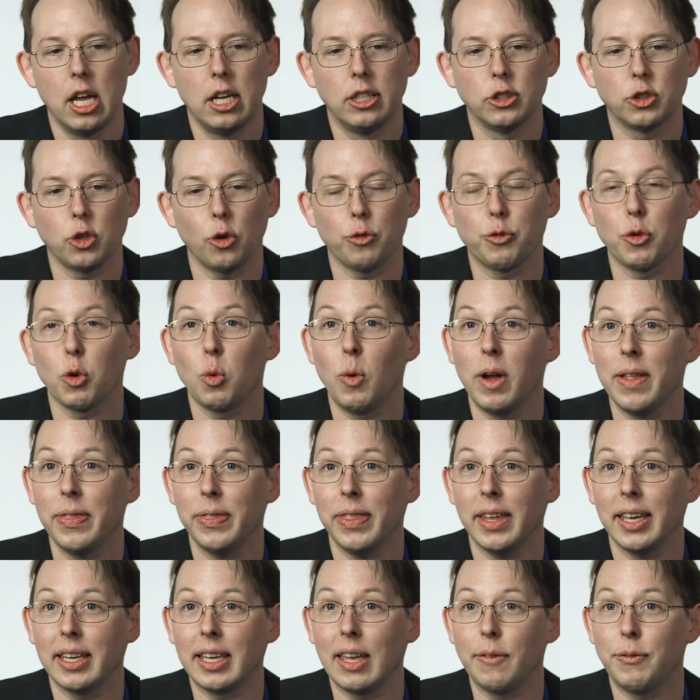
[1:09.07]
So for one
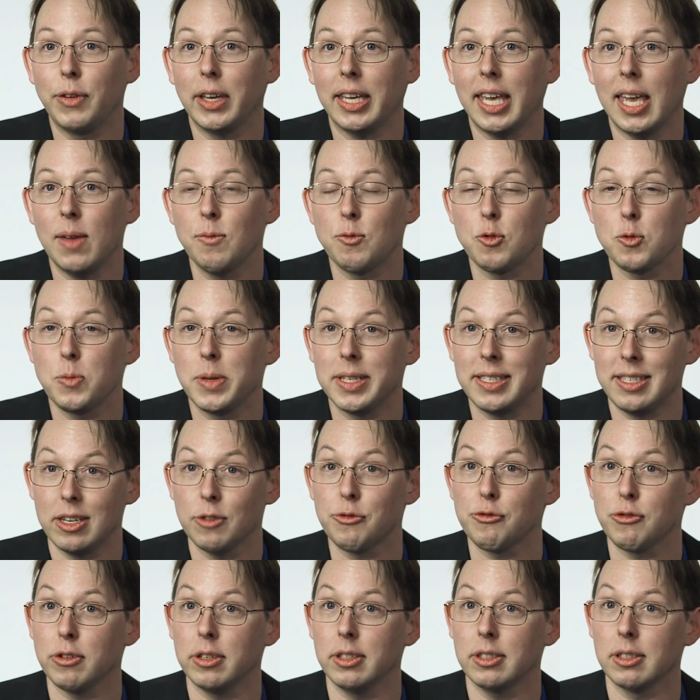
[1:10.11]
thing, if it came from a
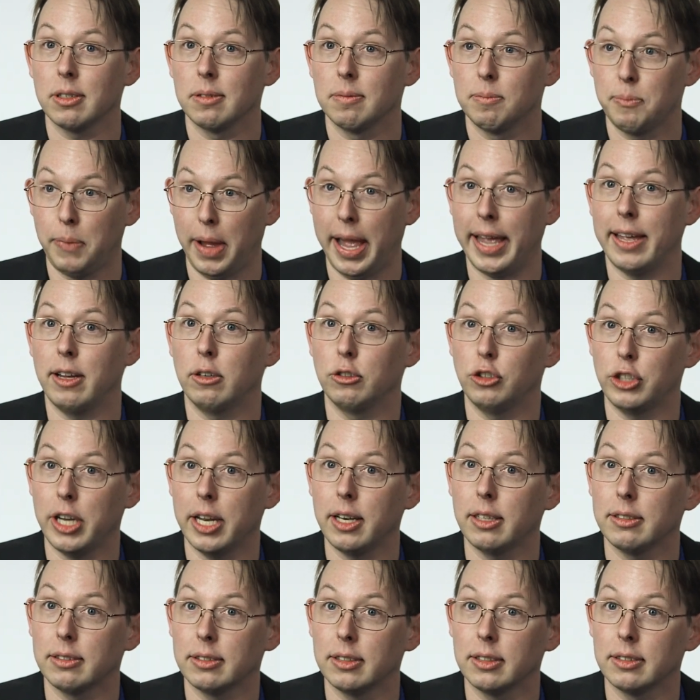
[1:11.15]
different
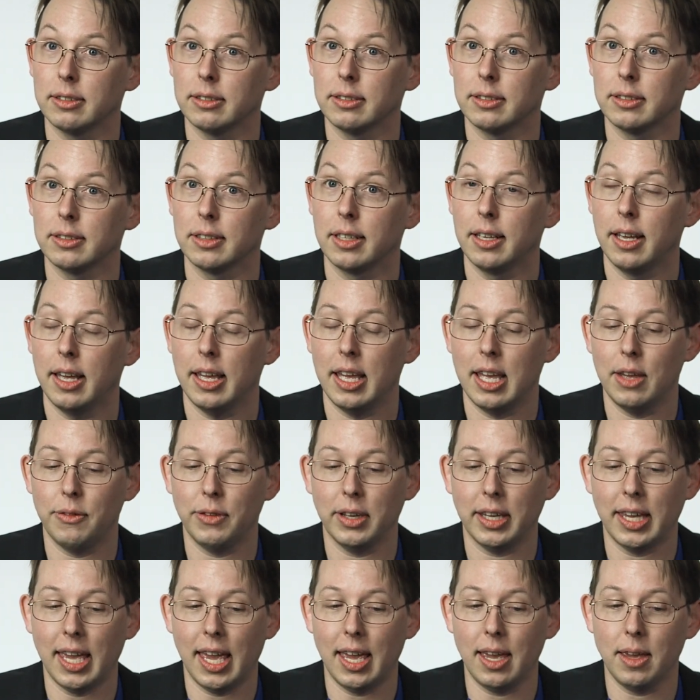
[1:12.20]
biogenesis, if
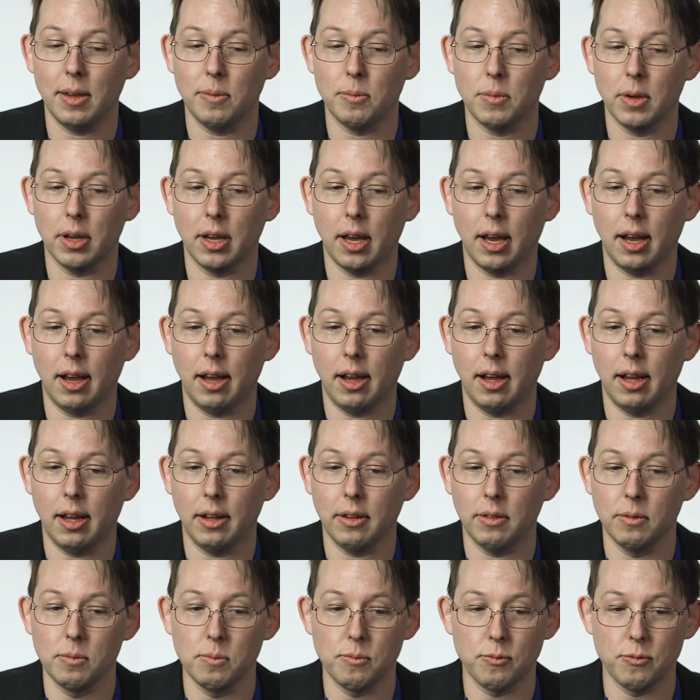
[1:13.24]
it came,
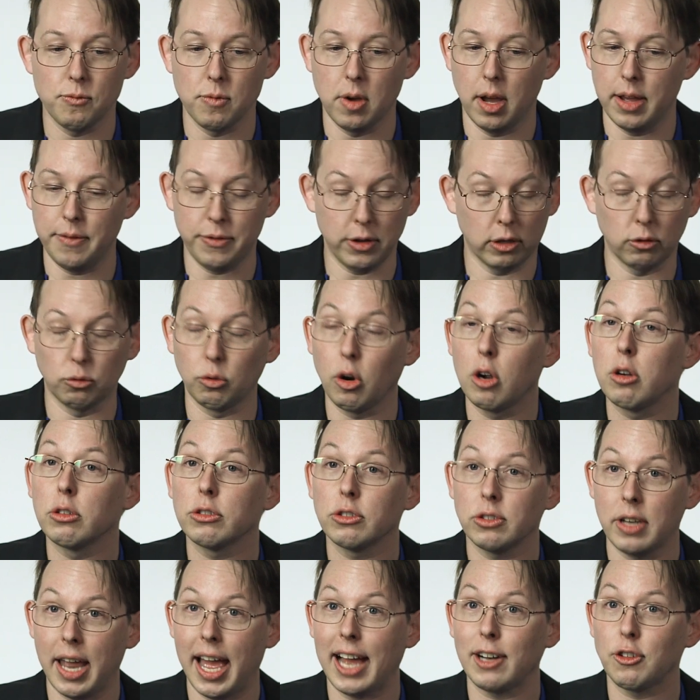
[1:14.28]
uh, if it
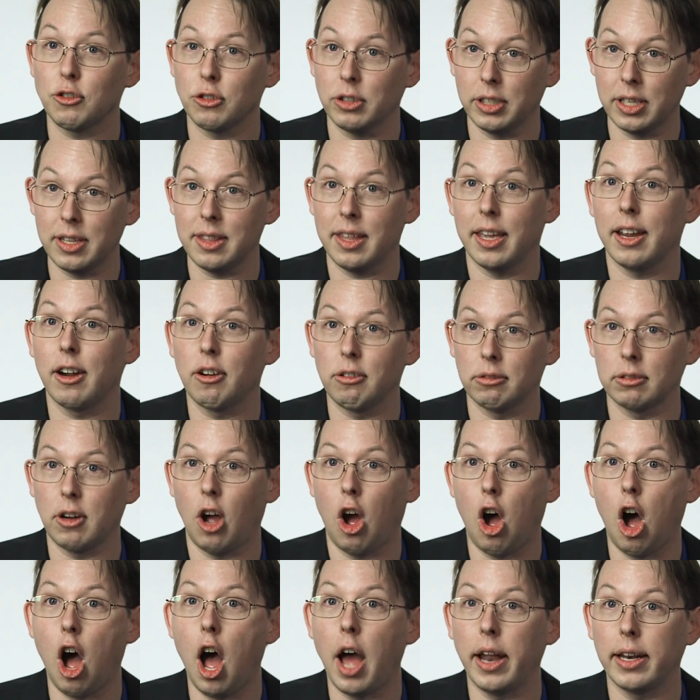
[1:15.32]
arose naturally there
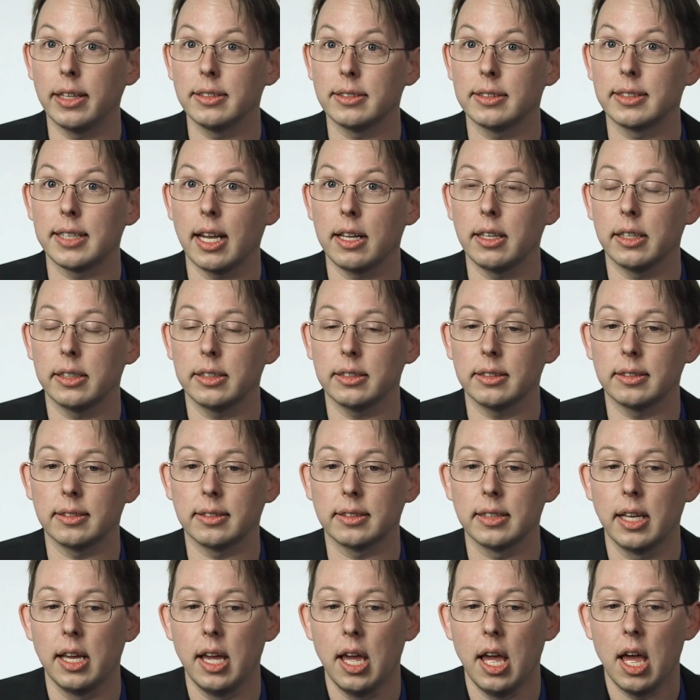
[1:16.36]
on
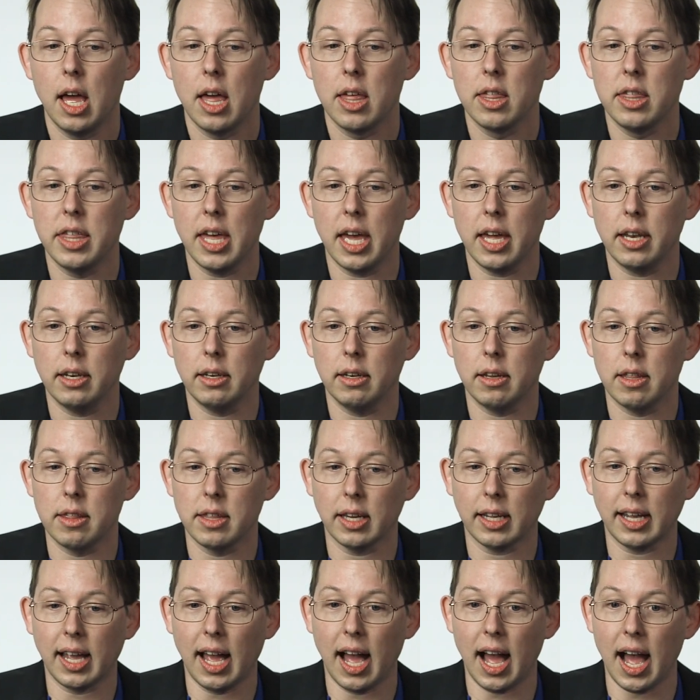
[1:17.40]
Enceladus, then
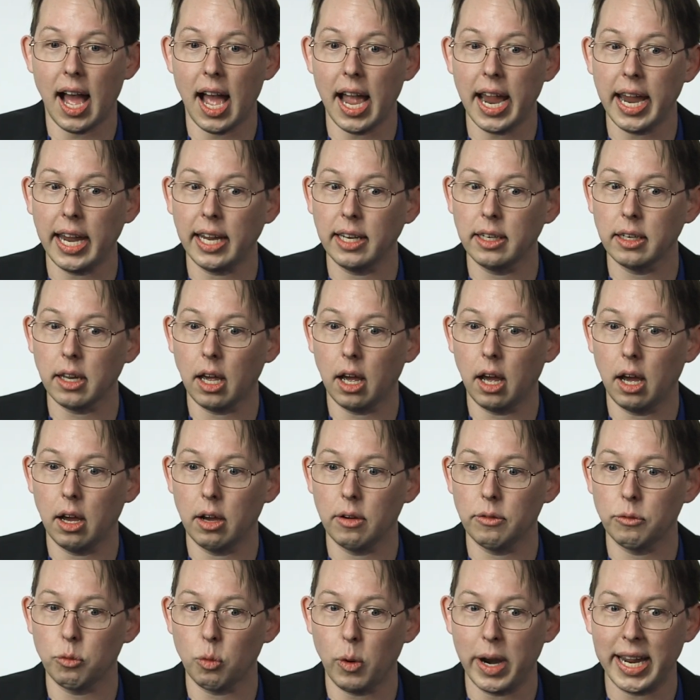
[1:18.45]
the kind
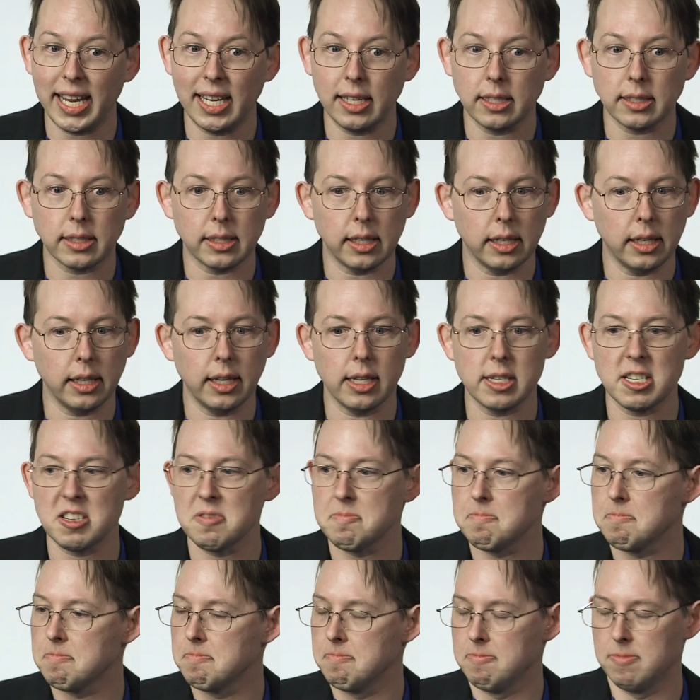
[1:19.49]
of ways that it
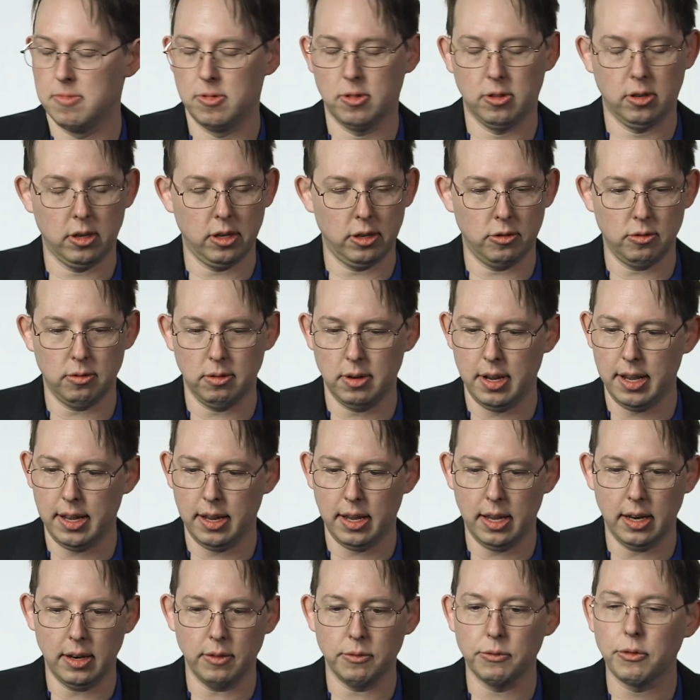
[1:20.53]

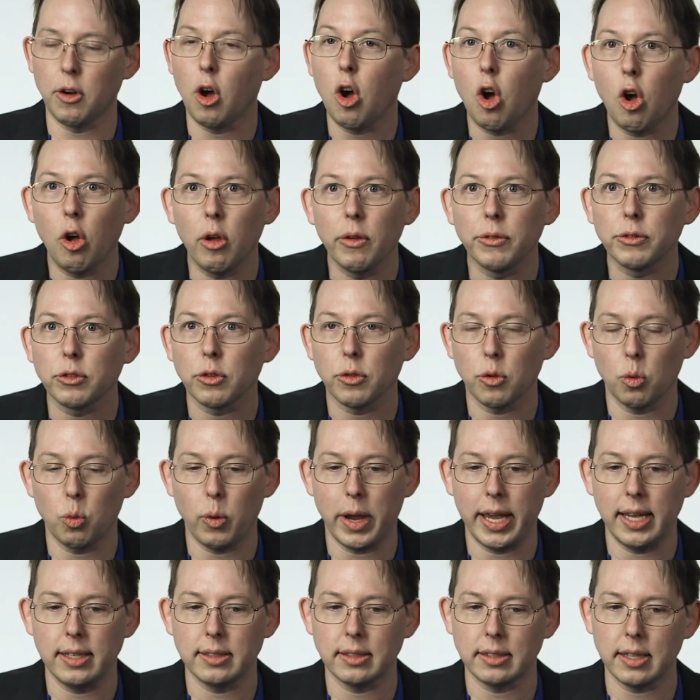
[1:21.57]
it evolves or the
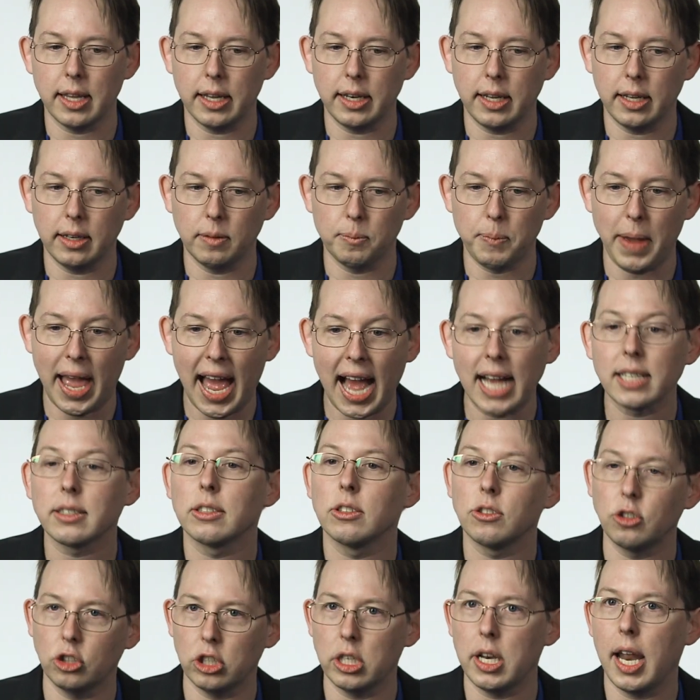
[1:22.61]
ways that it
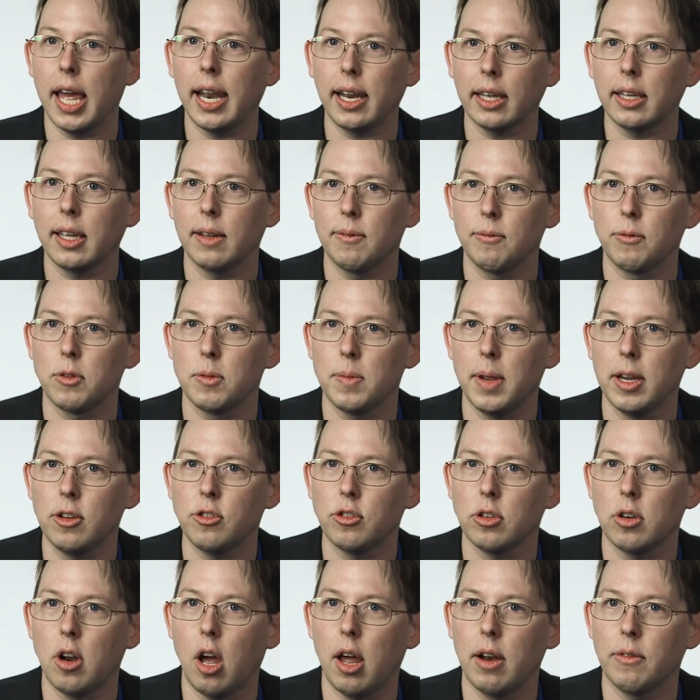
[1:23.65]
passes genetic
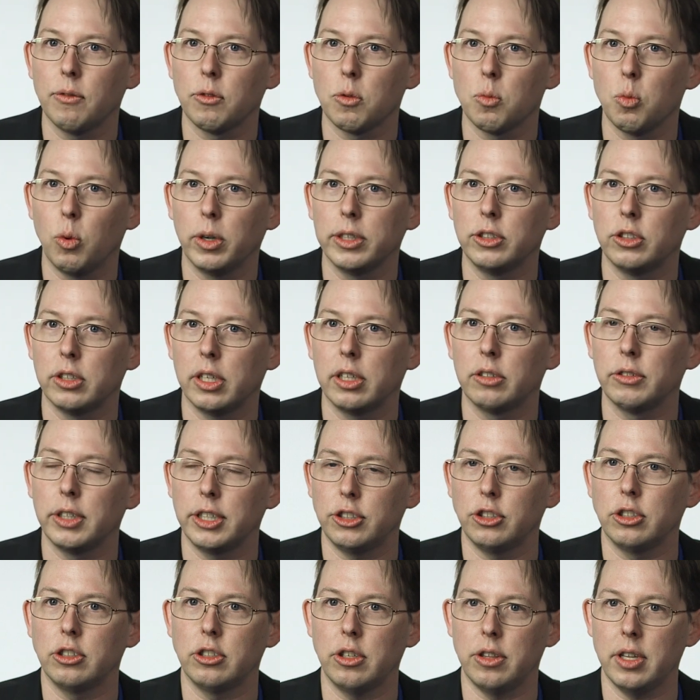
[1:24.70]
information on from one
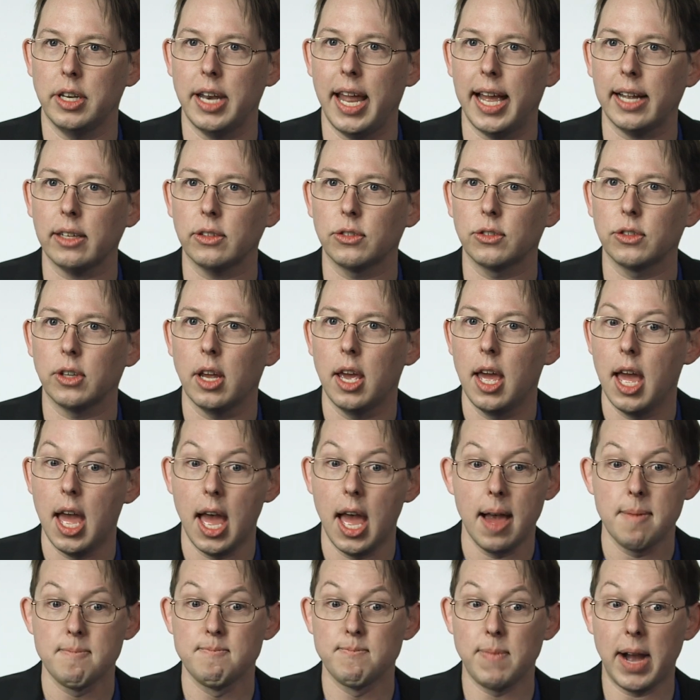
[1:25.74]
generation to the next
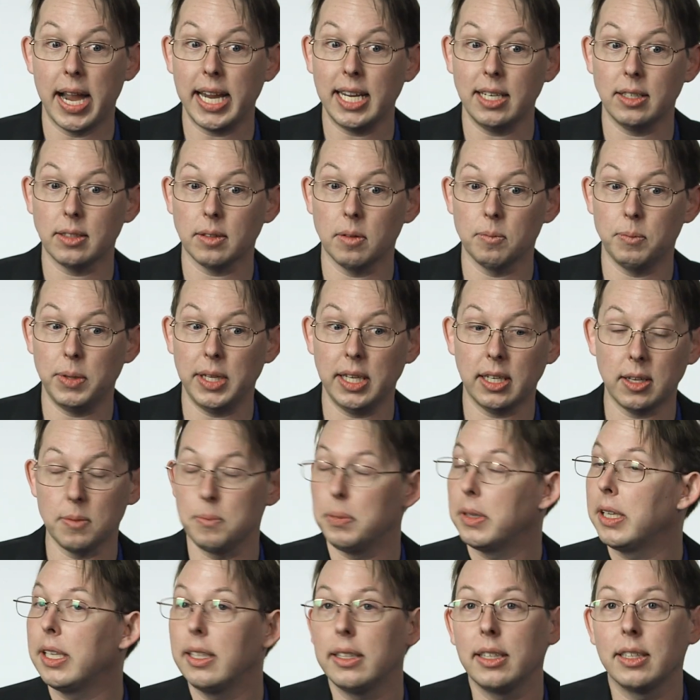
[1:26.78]
might be
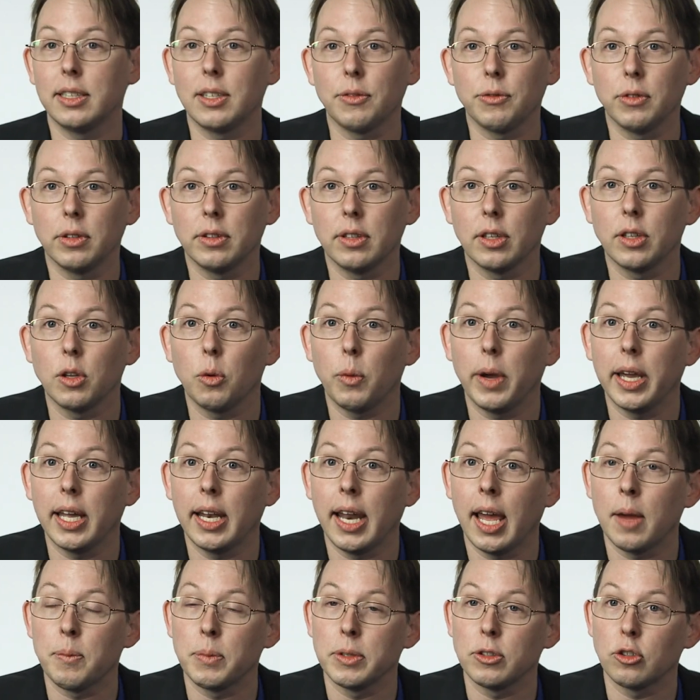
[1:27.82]
completely different than the way it
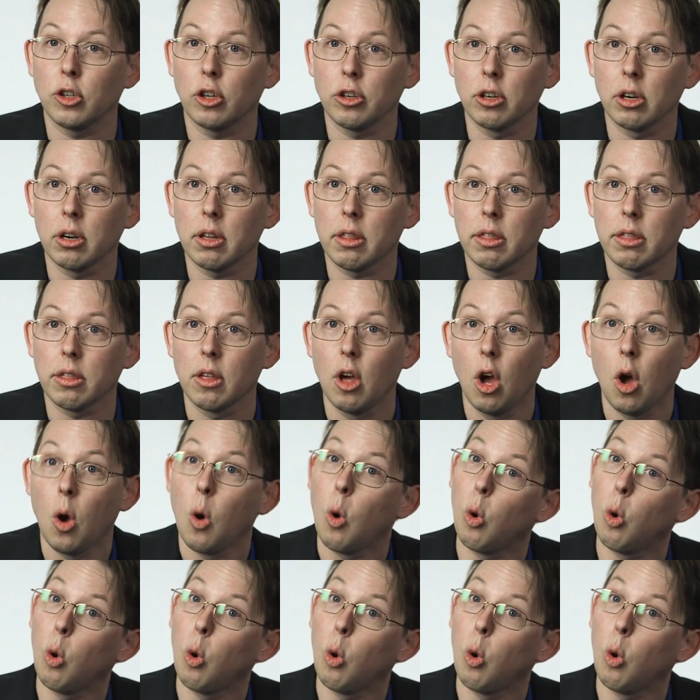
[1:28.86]
happens on Earth.